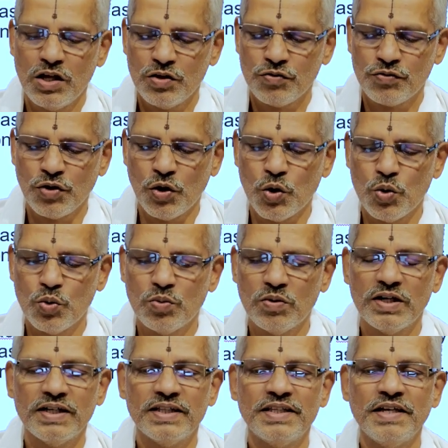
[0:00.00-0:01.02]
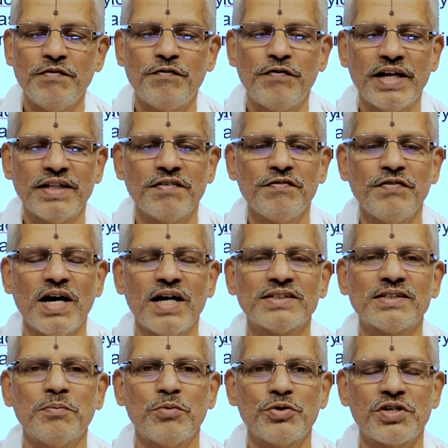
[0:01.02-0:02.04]
So the
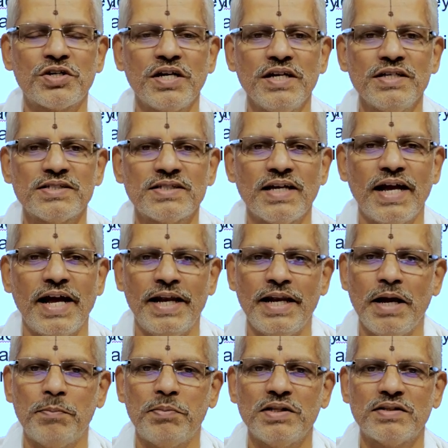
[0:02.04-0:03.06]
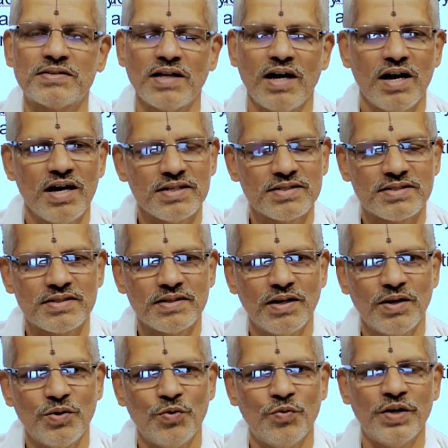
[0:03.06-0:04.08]
Vedavyasa Mushtis enables us
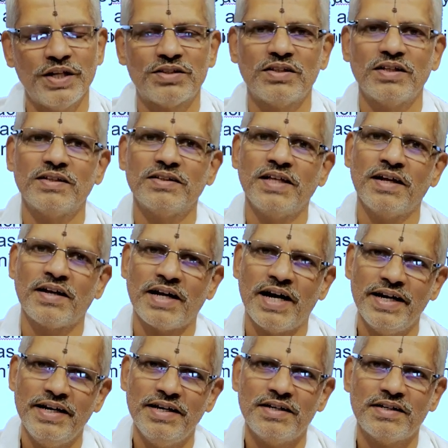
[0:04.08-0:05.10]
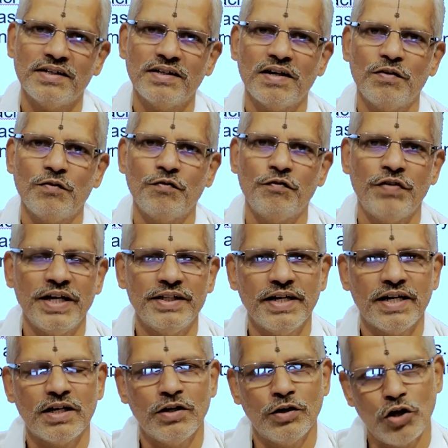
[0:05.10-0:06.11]
with the right
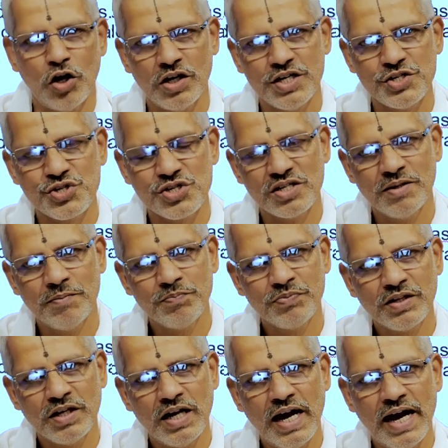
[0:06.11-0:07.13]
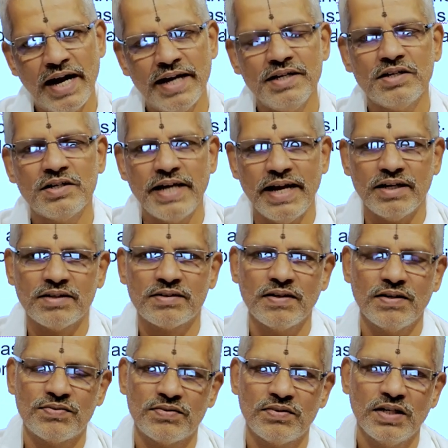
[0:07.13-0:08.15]
Vedic knowledge and takes
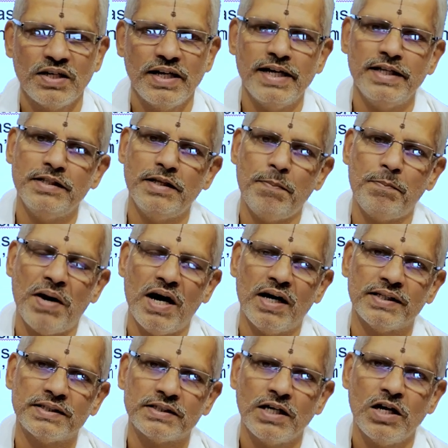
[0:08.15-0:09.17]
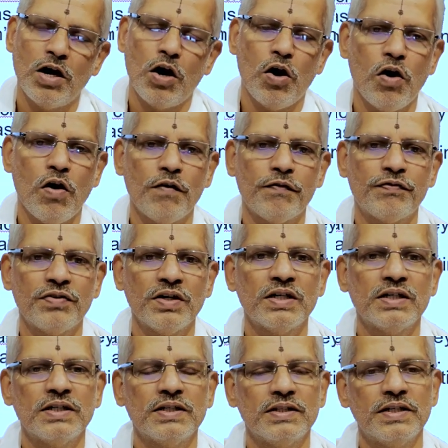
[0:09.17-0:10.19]
us in the path of
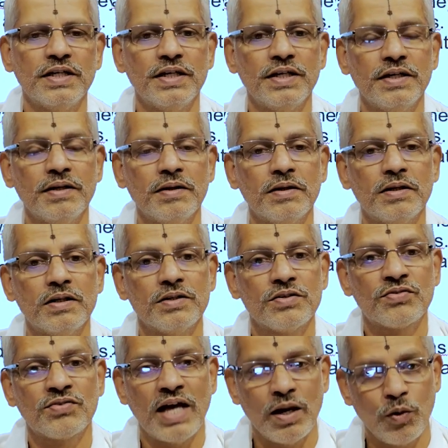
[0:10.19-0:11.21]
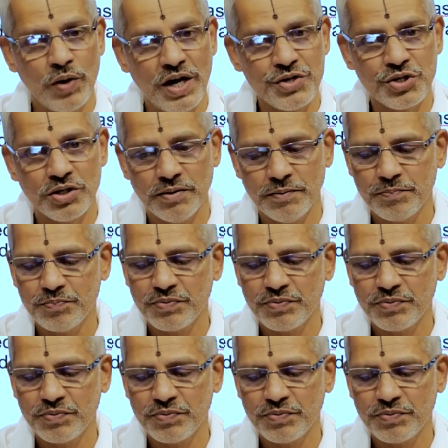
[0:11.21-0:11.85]
the salvation,